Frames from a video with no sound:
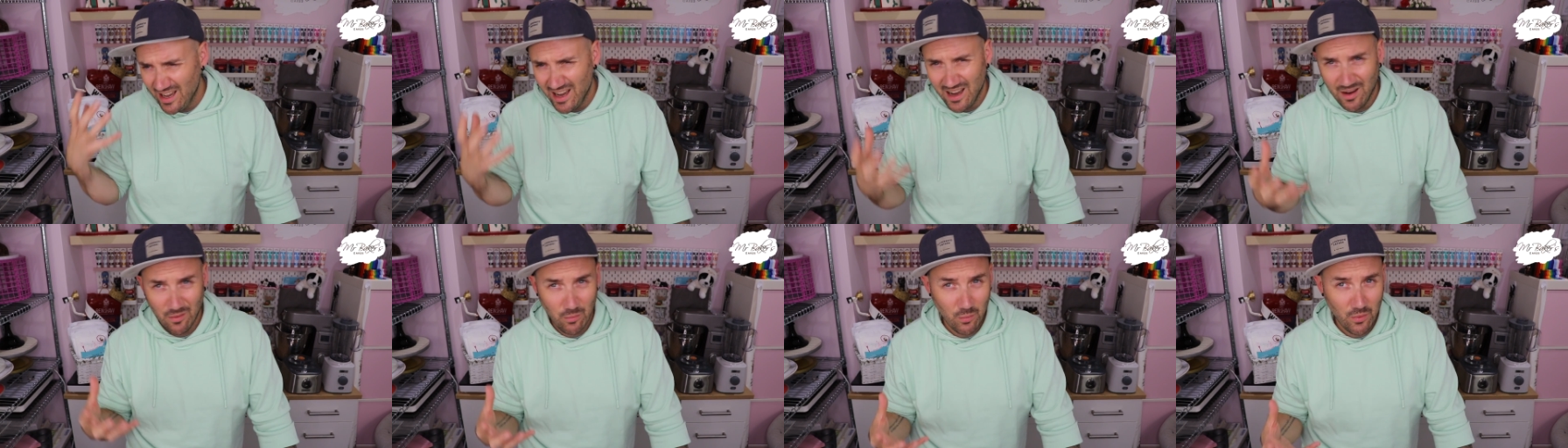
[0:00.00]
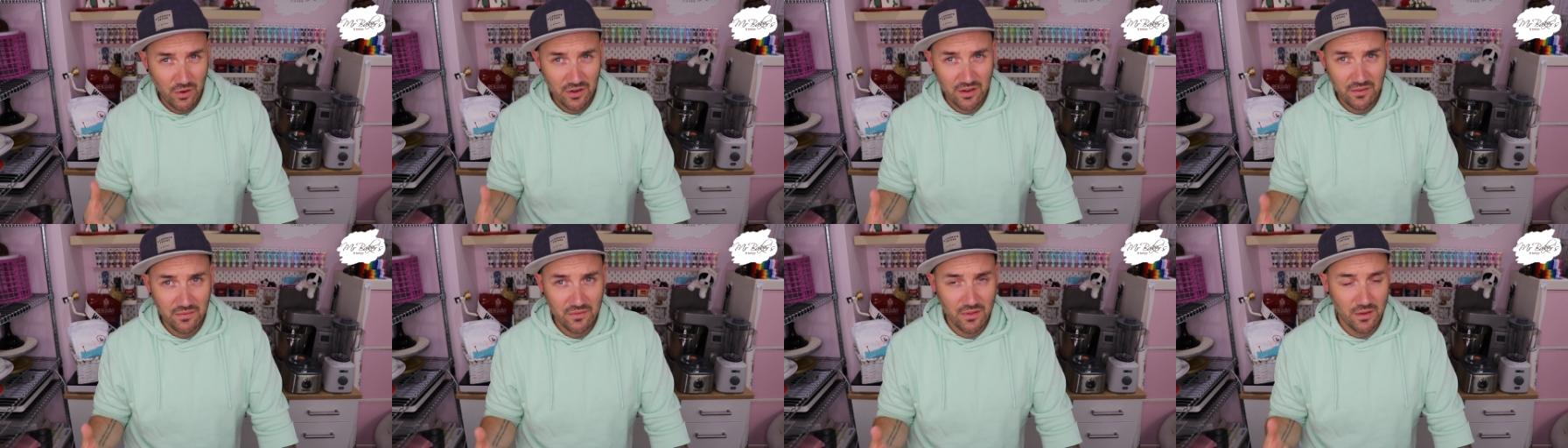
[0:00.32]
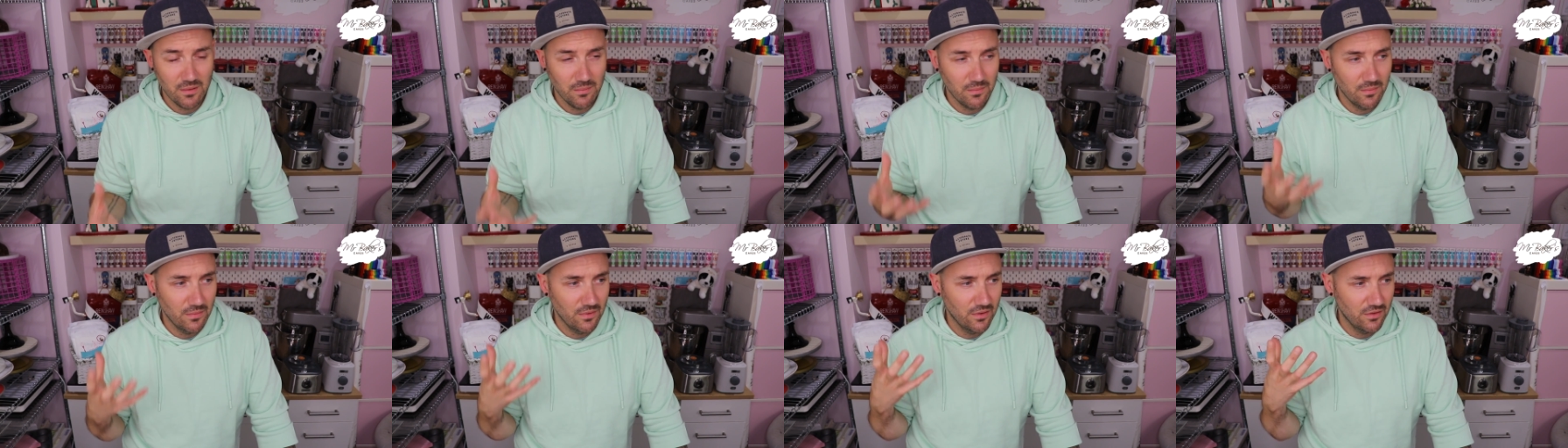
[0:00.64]
On one of
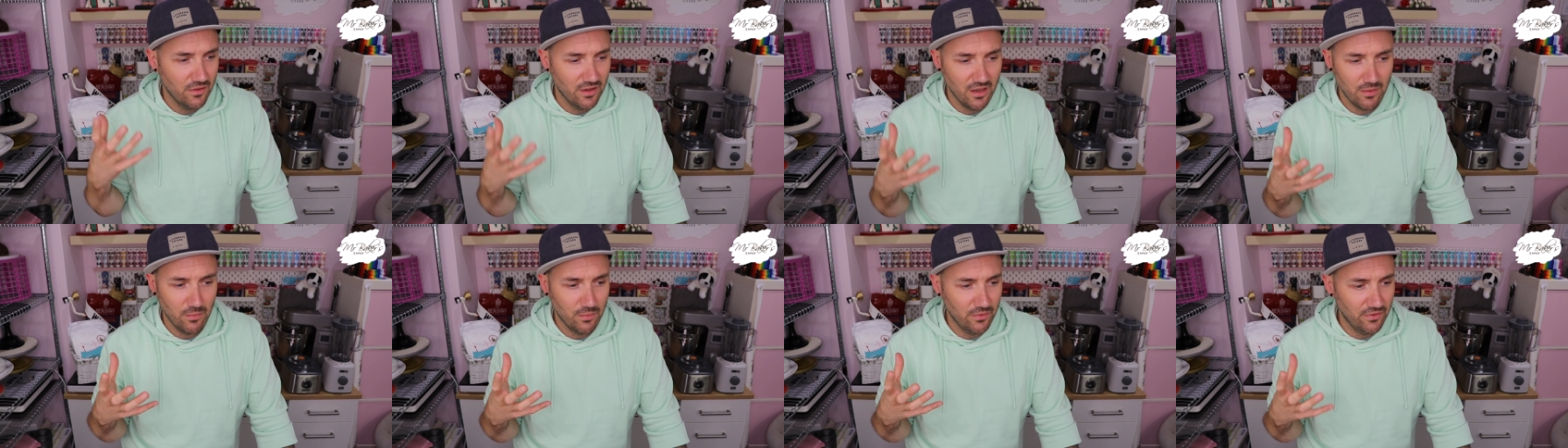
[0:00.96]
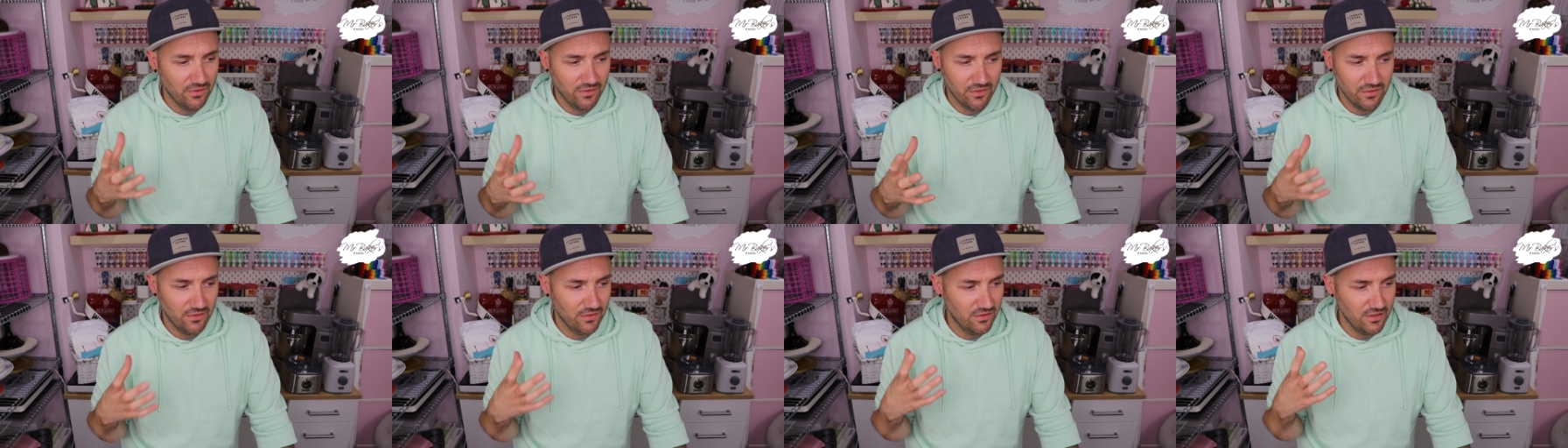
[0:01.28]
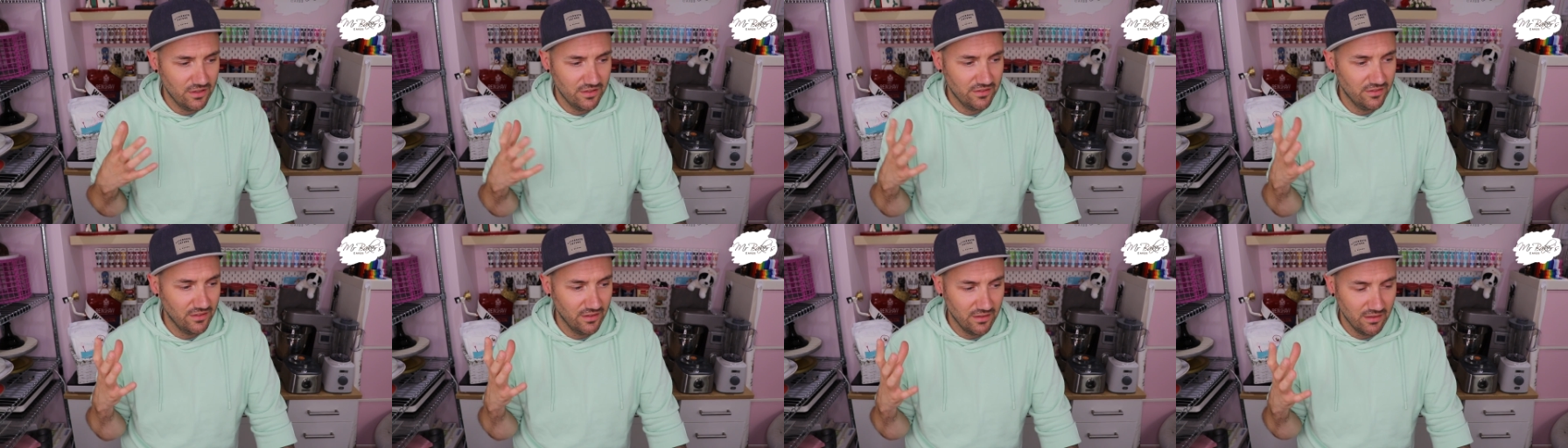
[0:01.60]
them, it was
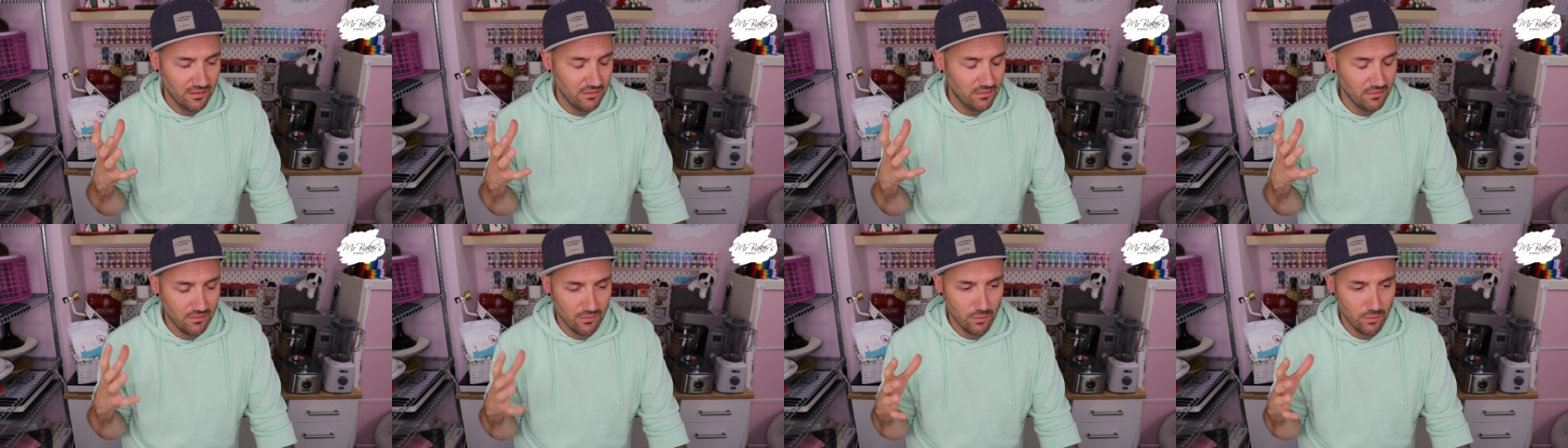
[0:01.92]
just,